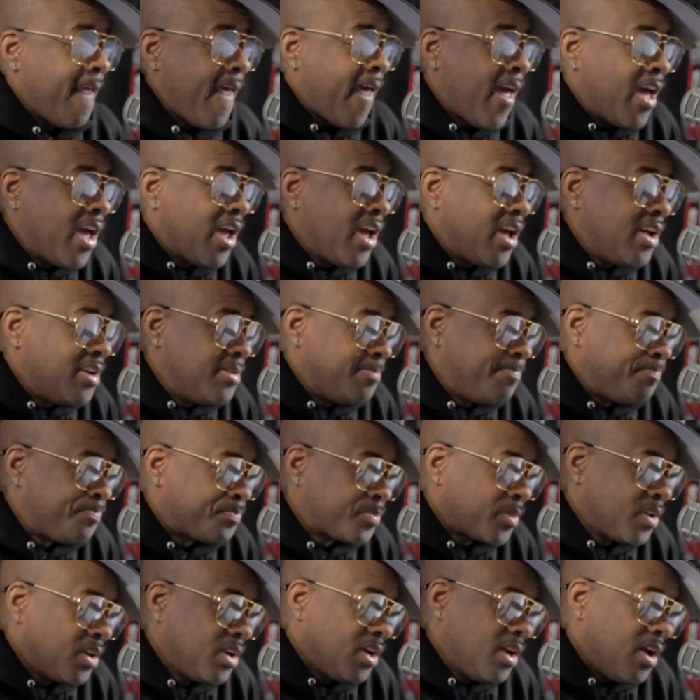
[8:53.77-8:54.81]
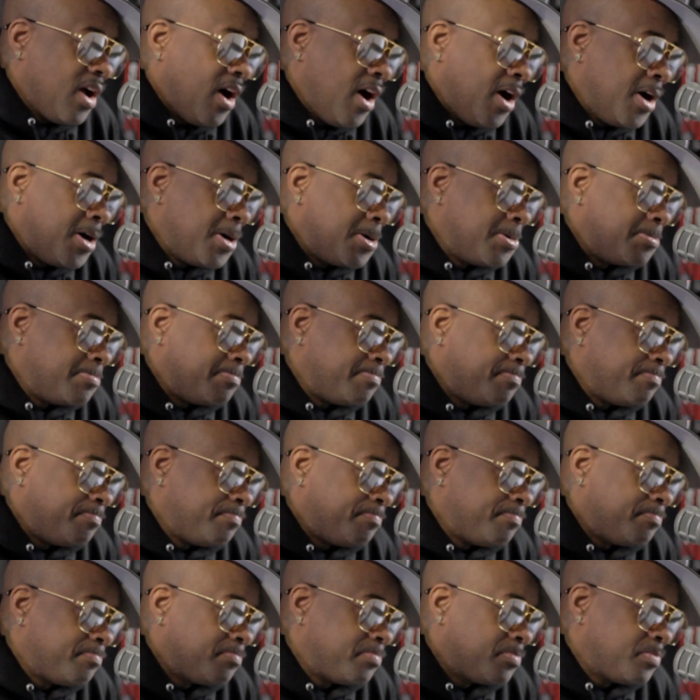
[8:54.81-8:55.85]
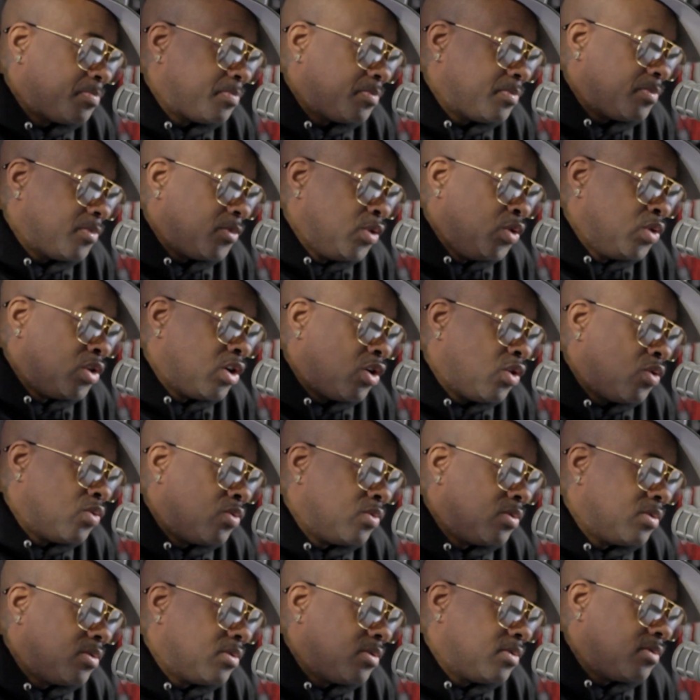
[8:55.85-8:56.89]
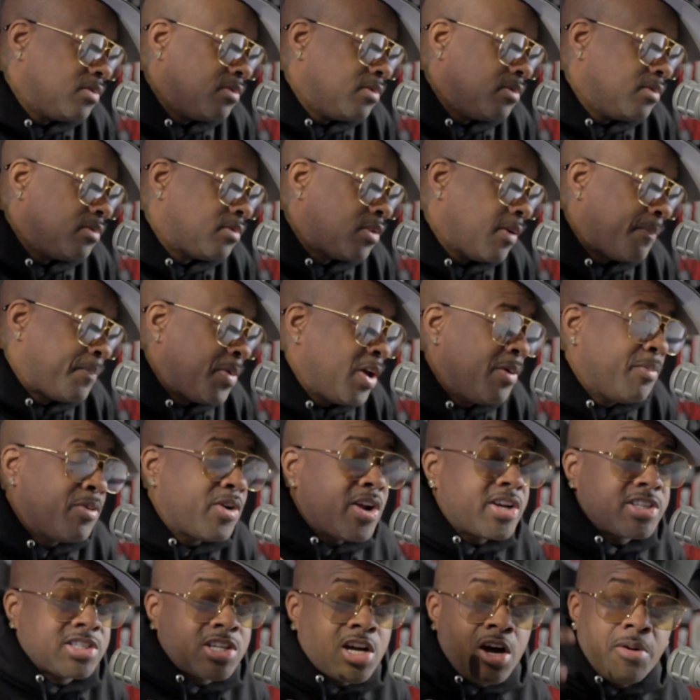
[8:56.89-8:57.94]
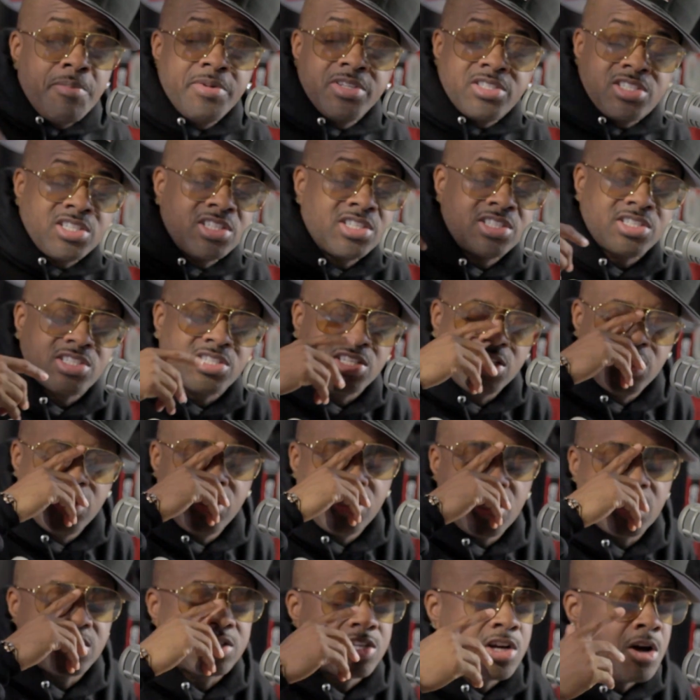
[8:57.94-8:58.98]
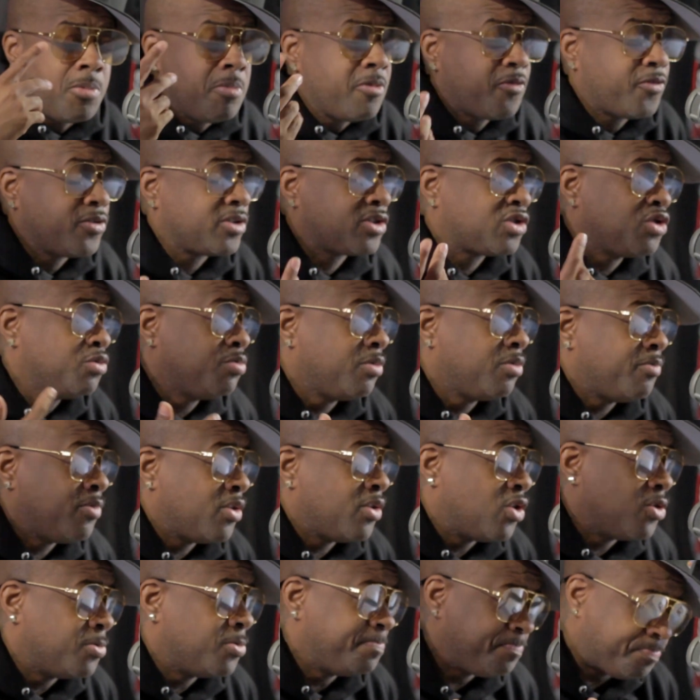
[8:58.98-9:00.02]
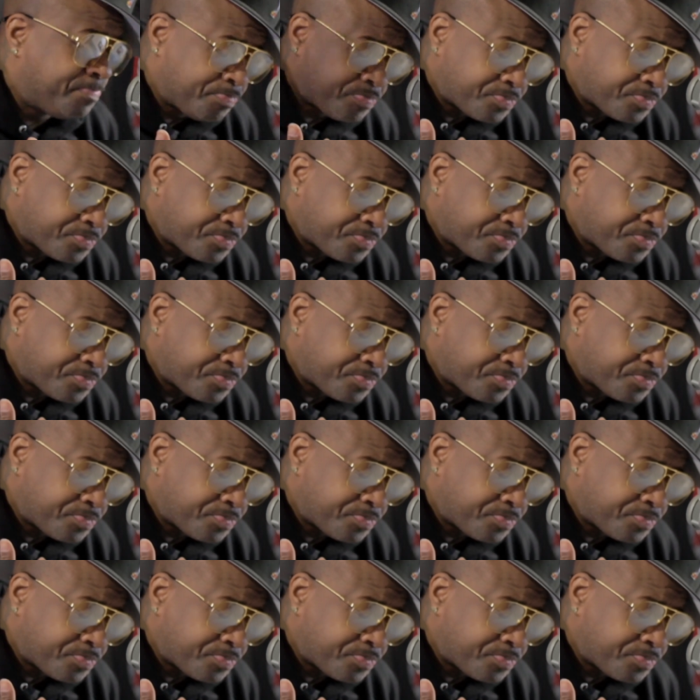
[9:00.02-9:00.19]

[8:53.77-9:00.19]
And you know, the people that's coming to this city, that's coming for Super Bowl,